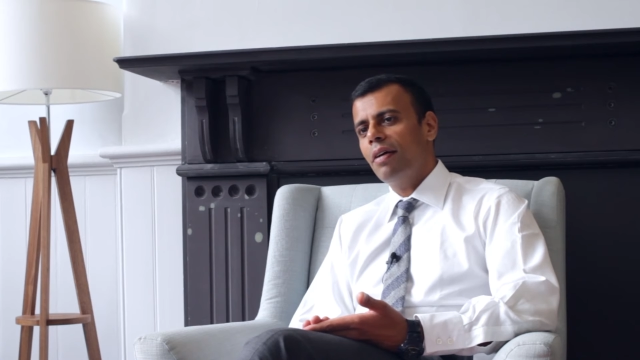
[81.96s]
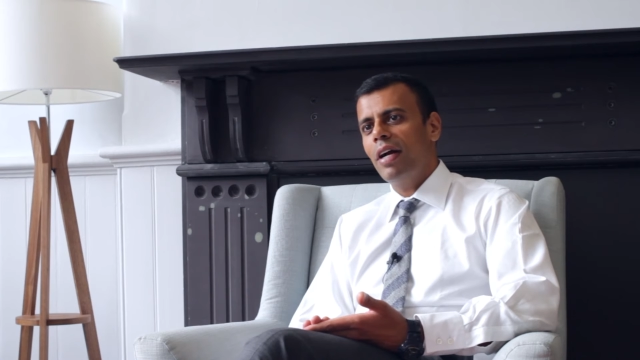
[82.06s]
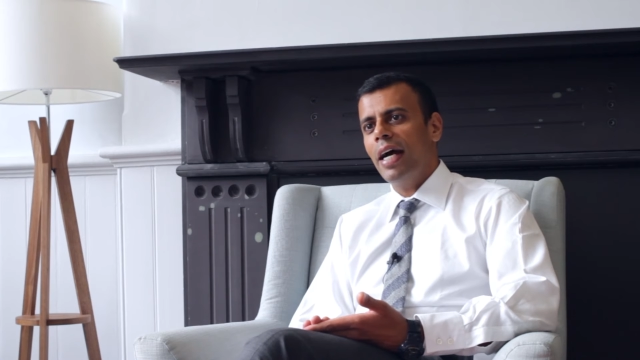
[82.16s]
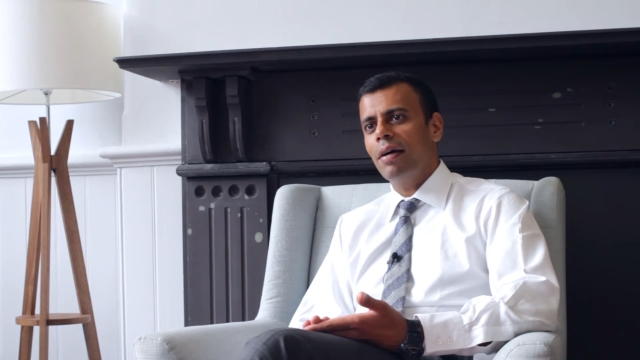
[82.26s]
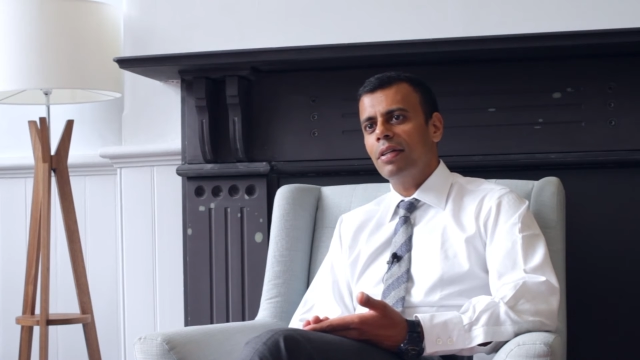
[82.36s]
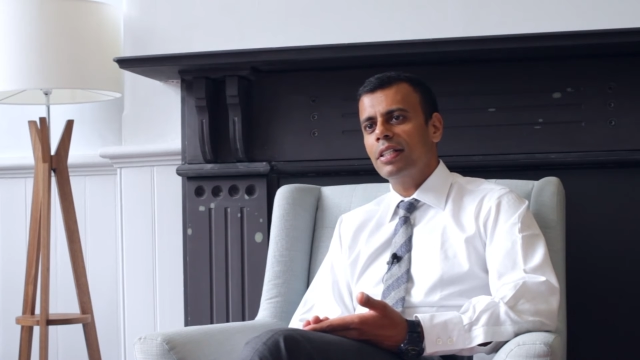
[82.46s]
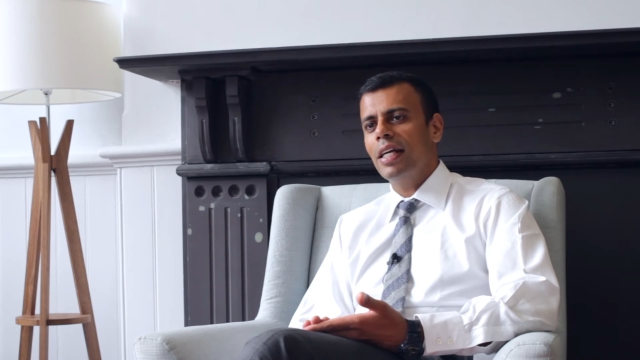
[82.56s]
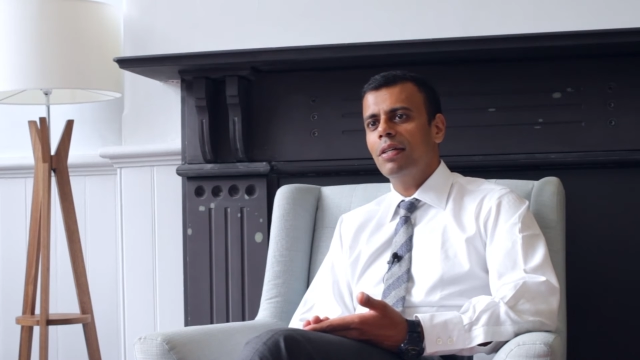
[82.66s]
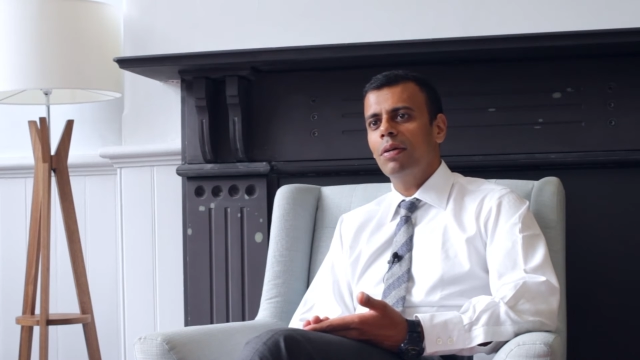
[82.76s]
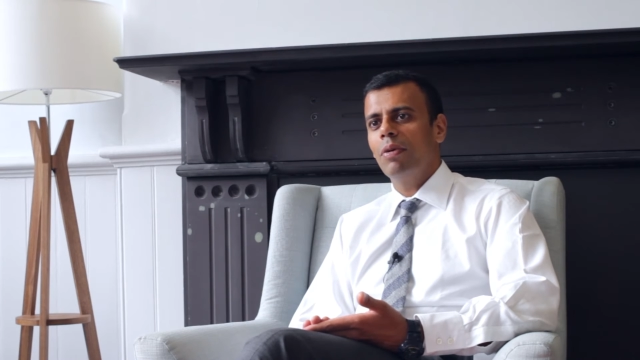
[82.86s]
that round and
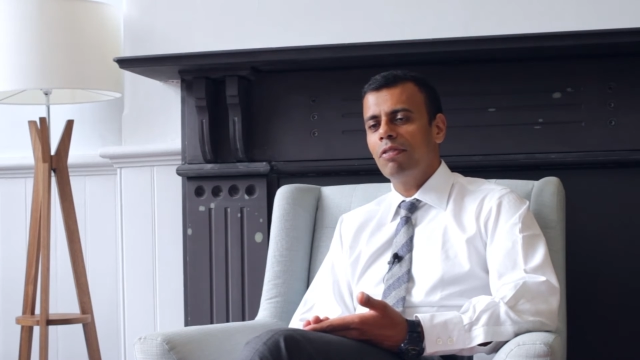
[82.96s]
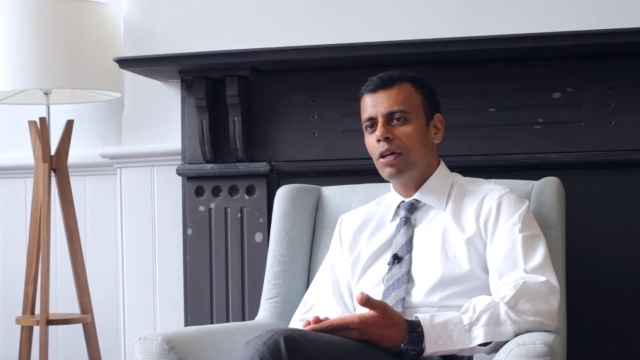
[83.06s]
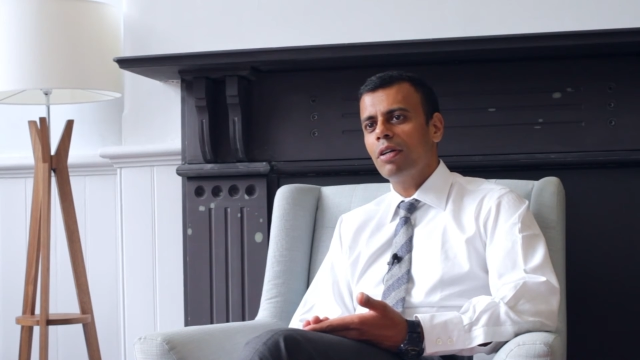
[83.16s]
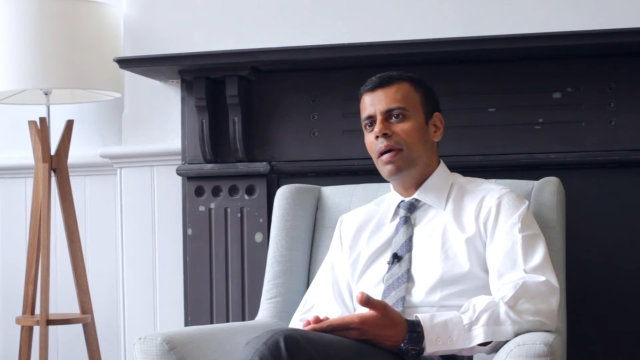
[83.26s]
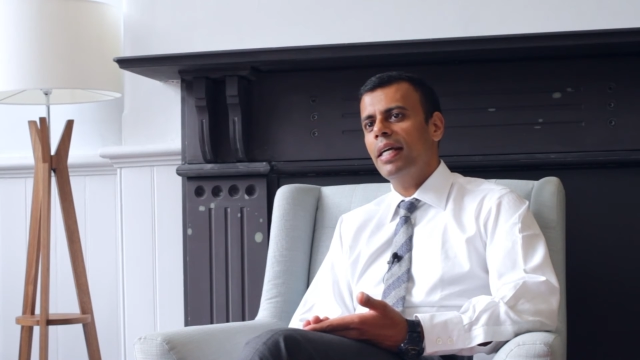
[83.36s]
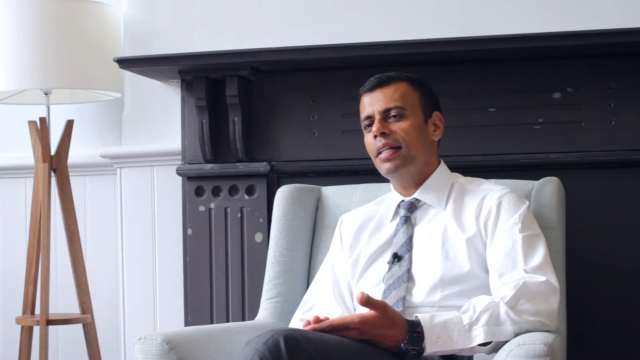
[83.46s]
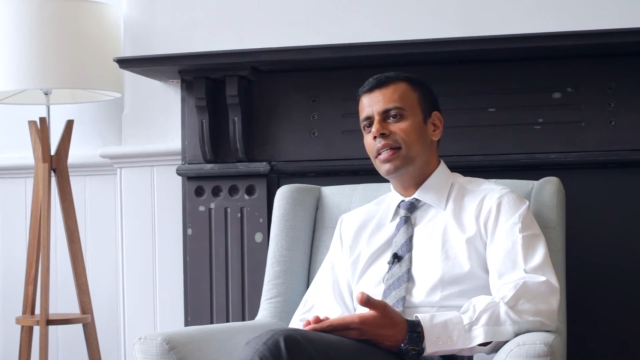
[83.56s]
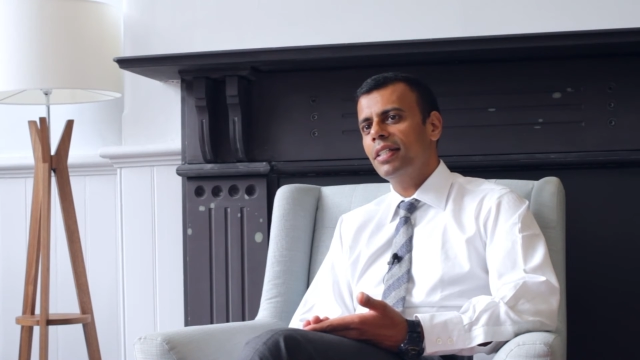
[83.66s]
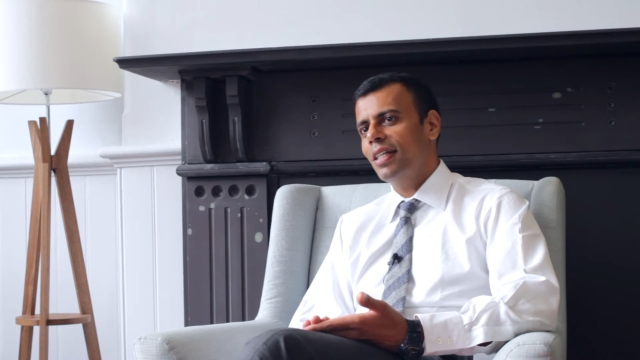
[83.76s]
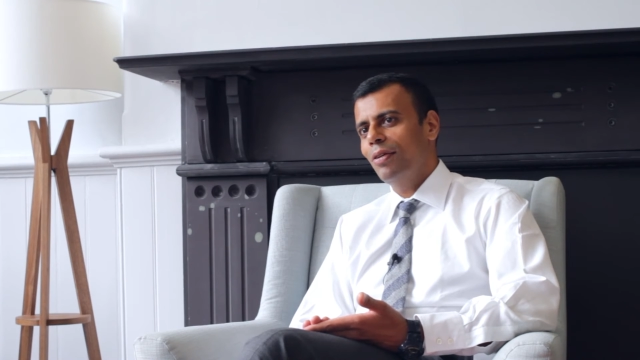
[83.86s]
said, we've got to make
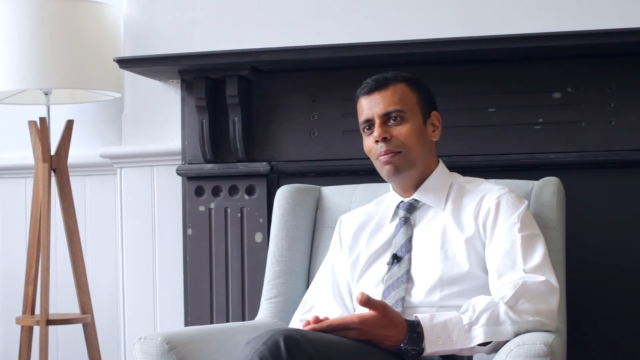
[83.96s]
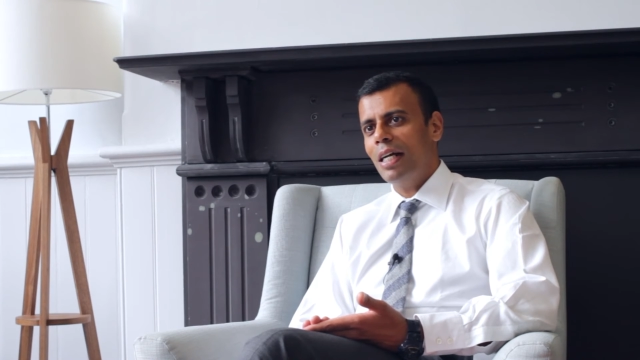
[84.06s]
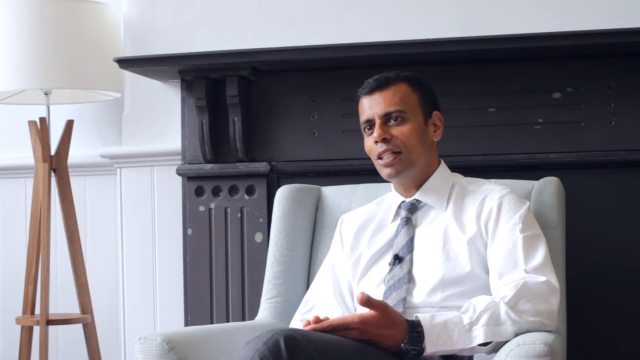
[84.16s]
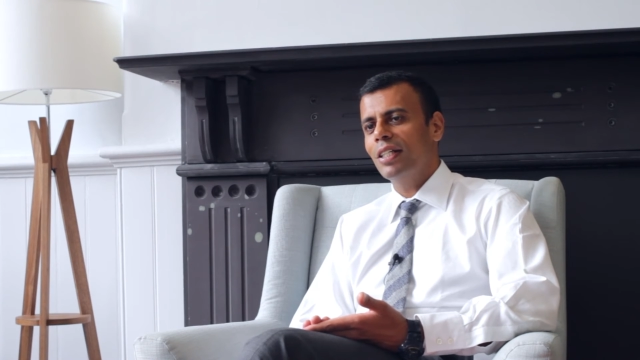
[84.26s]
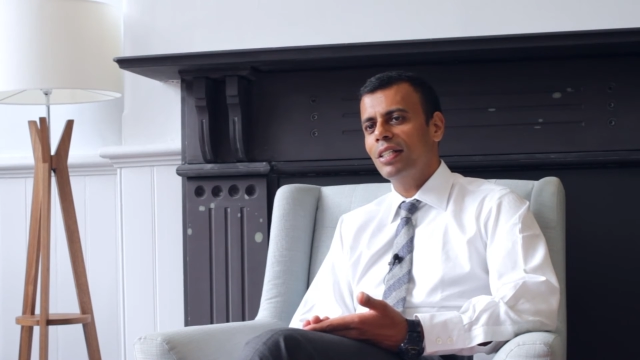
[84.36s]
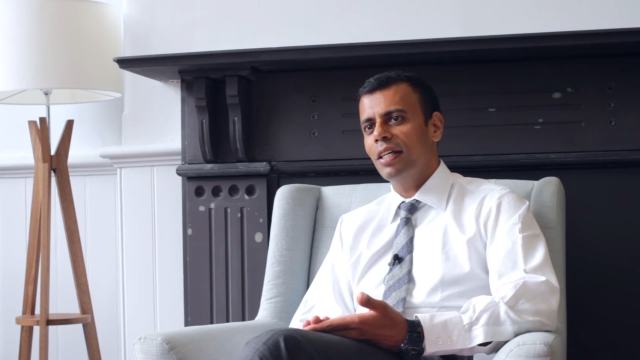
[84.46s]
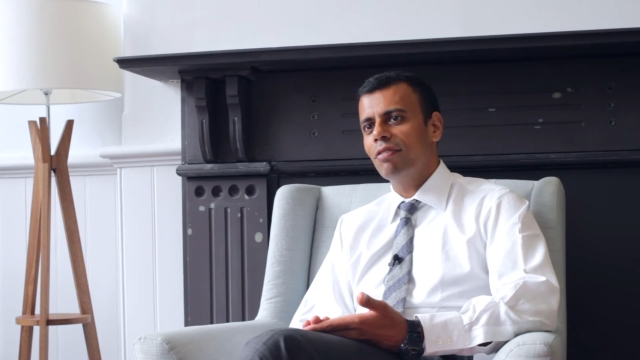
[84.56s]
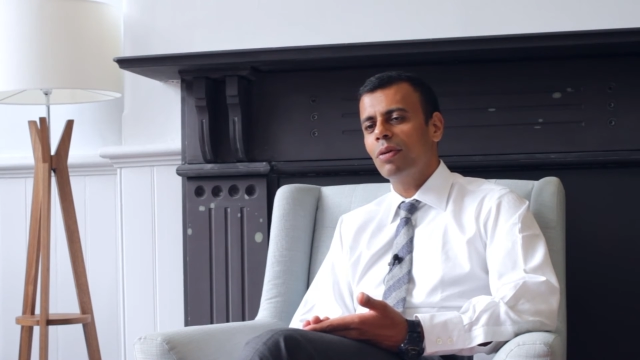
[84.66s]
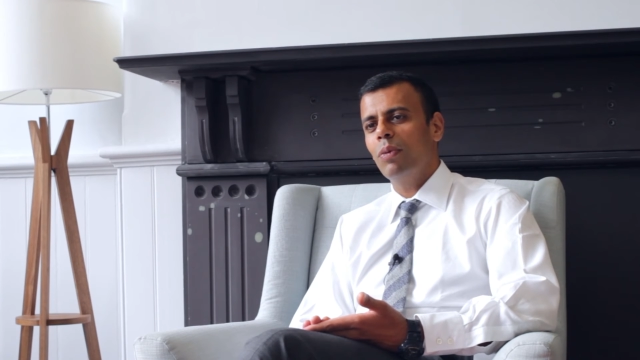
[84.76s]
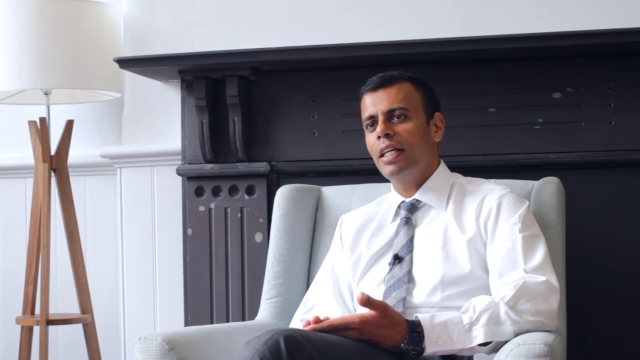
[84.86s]
this so
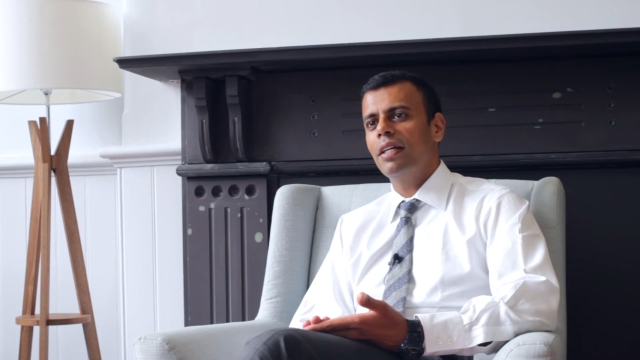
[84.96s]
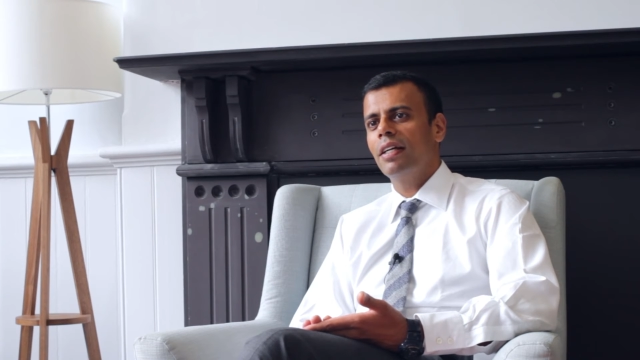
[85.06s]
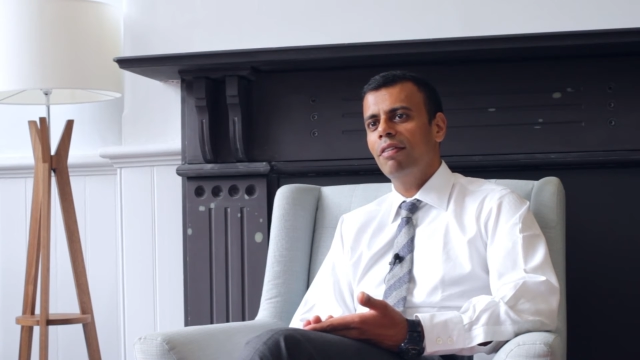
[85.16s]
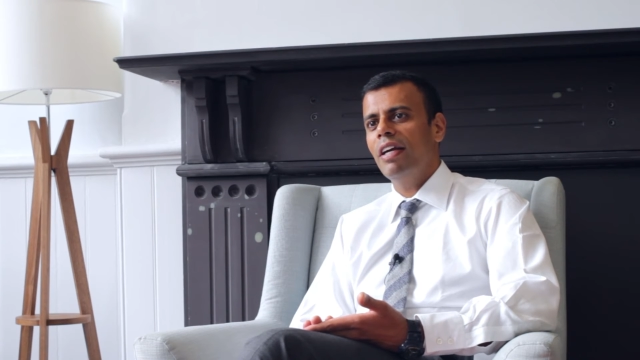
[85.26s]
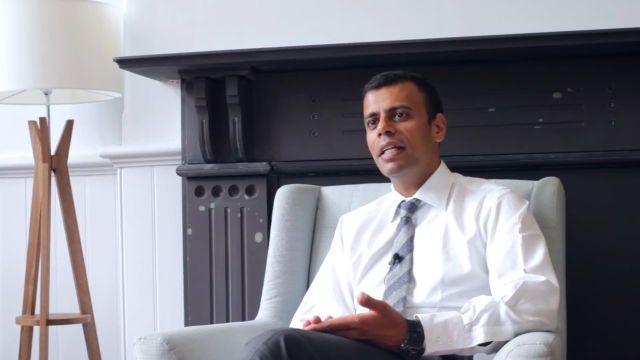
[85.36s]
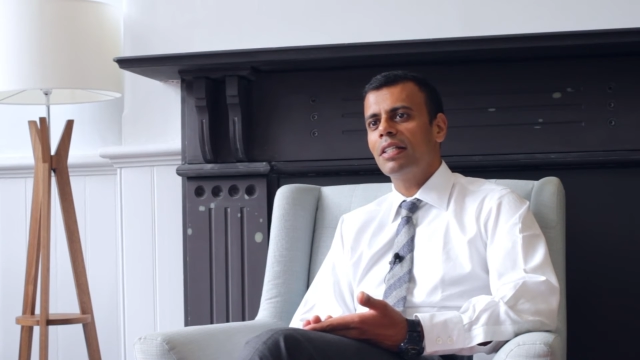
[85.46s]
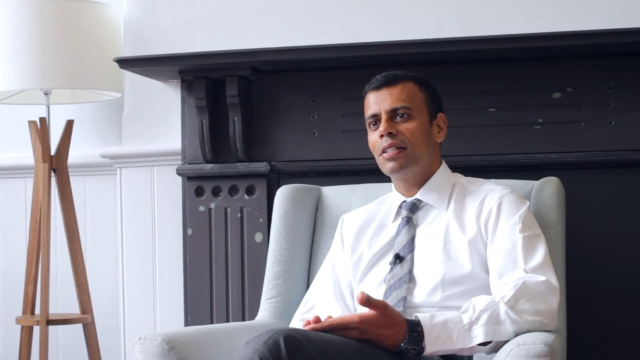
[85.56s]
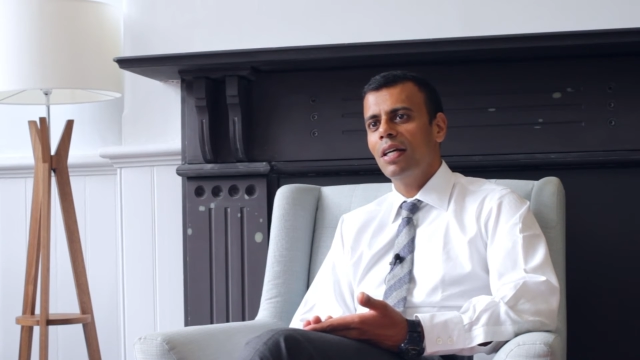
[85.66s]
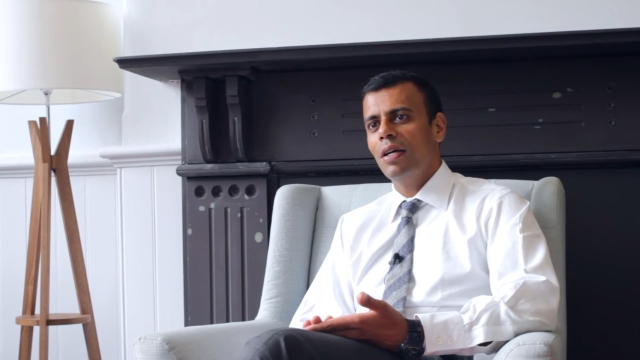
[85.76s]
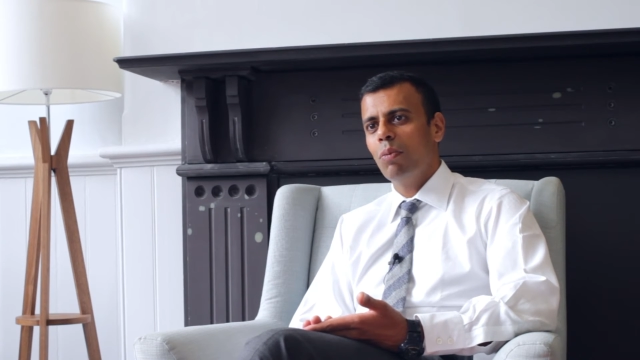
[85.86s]
imaginative that we can convince